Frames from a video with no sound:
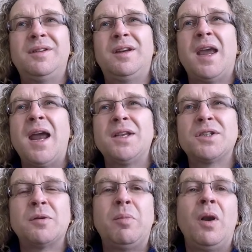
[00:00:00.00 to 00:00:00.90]
can
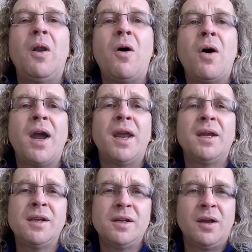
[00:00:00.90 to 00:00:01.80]
supply
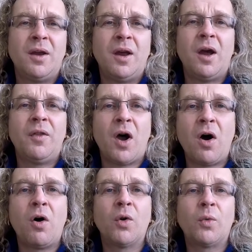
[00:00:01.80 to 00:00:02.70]
the
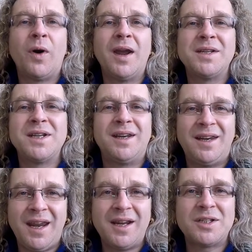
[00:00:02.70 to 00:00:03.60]
hardware to
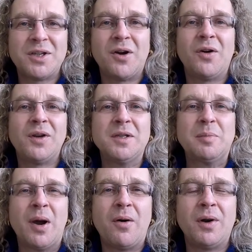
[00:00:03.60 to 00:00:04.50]
kickstart this
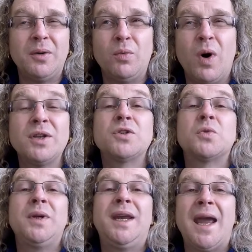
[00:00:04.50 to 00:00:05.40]
party once
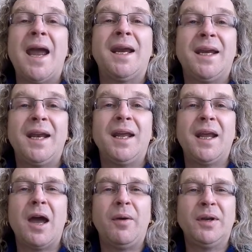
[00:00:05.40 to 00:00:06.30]
we can get it
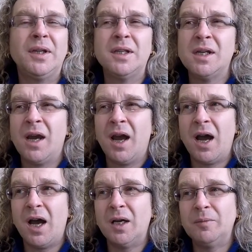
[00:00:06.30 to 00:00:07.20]
going.
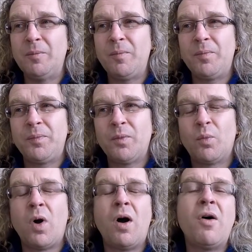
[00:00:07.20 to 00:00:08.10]

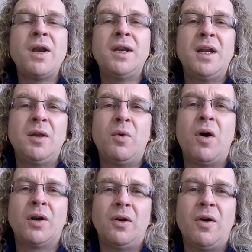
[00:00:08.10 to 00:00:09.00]
What
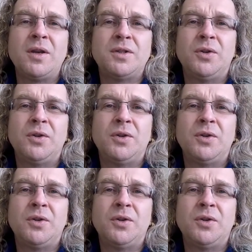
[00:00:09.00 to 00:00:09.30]
I'd like to